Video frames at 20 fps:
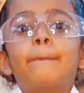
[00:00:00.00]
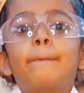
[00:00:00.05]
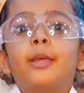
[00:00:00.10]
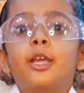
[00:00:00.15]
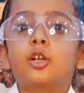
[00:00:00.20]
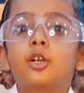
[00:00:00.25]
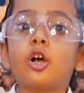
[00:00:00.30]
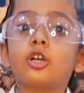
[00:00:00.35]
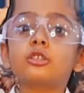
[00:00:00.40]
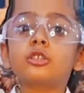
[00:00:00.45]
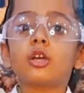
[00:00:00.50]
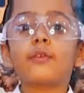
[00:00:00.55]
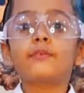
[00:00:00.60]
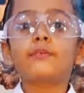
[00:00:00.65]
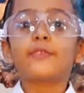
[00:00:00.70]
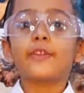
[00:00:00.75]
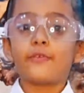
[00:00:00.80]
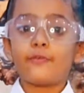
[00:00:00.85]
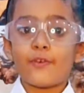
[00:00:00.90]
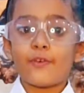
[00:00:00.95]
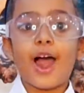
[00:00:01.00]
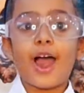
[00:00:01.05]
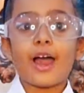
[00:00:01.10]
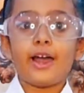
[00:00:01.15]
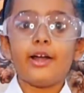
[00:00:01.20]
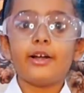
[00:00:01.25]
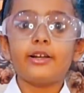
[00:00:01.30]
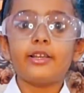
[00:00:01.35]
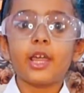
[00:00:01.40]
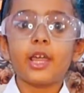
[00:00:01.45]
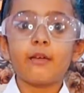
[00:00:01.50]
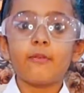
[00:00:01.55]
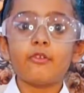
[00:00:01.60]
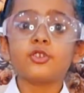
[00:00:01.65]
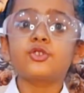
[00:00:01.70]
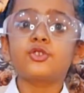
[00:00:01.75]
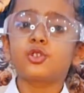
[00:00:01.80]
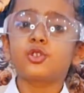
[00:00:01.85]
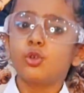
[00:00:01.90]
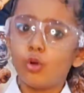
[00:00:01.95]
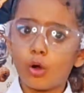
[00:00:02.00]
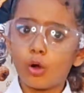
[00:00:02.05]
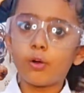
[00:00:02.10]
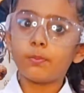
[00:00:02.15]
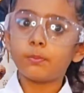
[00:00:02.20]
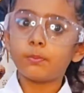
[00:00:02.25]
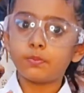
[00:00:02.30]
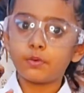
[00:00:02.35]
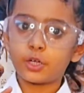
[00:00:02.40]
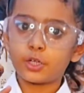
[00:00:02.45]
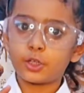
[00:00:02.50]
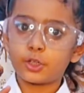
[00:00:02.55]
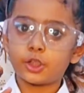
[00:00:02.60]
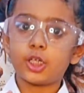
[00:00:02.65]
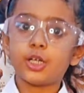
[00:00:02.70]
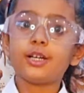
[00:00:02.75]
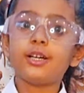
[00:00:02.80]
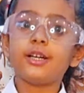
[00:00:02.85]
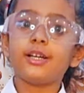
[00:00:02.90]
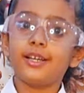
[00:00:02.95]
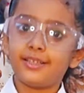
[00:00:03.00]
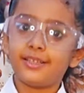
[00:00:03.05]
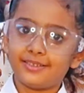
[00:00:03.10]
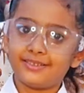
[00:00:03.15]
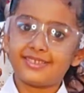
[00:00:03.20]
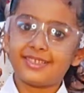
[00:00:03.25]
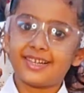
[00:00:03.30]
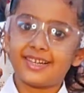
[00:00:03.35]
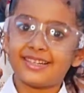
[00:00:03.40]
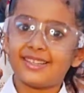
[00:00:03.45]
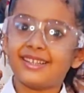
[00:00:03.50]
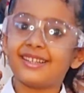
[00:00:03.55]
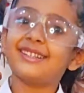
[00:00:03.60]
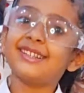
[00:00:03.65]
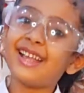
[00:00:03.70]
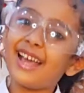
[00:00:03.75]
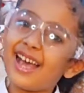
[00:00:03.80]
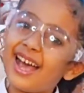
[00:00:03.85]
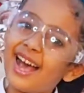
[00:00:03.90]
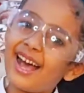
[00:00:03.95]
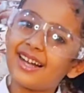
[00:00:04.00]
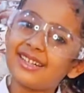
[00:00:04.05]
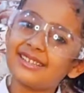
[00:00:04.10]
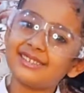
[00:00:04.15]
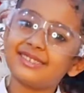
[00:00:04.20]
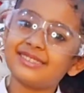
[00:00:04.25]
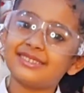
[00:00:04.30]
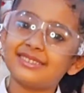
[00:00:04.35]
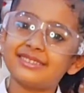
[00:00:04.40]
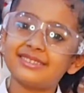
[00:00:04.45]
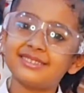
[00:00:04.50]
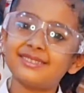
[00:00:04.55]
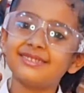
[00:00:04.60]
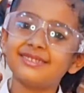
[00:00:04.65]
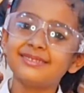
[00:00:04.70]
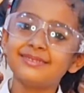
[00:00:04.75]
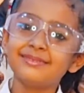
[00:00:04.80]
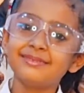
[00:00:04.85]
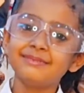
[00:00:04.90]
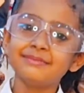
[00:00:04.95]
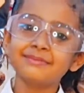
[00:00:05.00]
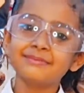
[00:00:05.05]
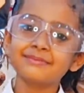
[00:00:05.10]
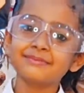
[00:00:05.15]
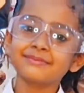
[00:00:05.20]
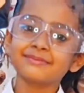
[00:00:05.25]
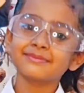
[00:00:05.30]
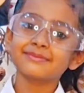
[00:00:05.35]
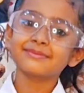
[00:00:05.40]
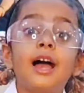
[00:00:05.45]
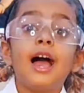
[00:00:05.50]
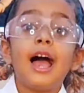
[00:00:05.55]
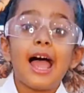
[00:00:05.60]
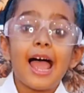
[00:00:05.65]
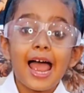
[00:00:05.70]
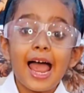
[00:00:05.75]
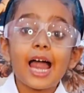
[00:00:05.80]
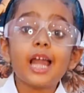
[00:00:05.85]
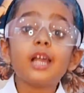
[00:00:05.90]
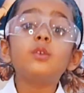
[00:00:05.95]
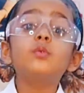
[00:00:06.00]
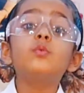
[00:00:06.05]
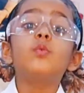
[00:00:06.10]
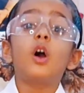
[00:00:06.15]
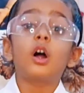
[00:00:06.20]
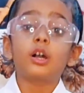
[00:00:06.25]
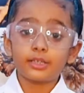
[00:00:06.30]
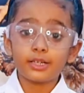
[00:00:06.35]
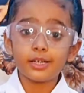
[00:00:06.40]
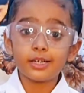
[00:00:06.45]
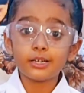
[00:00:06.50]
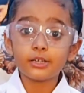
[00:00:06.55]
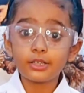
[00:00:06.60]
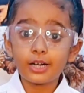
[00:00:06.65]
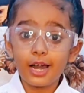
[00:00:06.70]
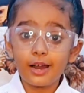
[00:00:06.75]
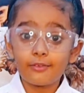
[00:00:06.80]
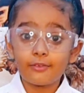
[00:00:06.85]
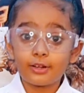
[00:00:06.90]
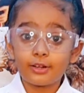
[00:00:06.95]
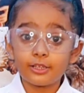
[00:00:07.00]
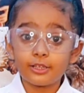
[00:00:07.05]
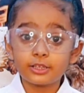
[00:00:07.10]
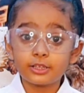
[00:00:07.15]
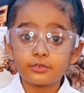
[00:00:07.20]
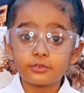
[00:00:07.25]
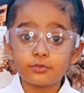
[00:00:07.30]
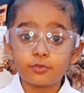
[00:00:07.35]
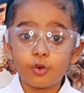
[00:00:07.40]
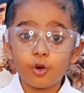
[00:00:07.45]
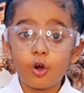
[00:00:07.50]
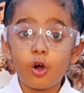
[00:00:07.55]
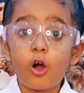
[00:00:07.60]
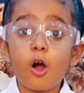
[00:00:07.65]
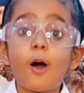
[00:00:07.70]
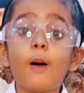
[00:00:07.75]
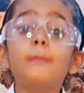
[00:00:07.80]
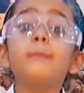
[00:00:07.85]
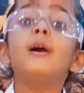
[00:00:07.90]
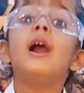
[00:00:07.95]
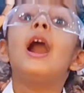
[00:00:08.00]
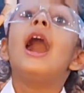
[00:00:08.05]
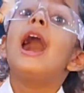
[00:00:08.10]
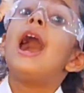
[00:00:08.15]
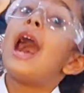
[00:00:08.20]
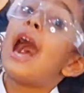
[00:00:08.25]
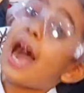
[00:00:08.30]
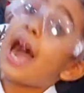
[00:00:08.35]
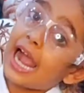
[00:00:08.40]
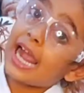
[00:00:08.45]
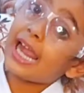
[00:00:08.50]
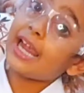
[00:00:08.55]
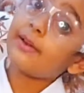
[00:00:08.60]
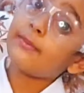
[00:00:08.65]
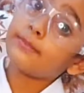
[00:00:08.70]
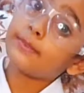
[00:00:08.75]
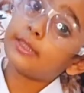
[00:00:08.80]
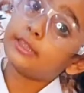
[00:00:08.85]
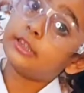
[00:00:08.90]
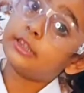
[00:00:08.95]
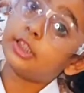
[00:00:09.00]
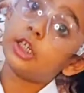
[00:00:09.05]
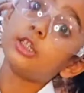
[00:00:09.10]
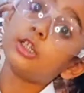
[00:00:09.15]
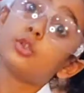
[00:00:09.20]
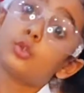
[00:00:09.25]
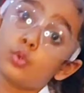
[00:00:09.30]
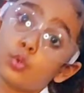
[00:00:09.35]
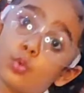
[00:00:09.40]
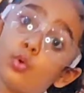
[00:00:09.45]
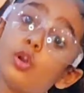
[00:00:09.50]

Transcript: Because of the fire, there was low pressure inside the glass. And water travels from high pressure to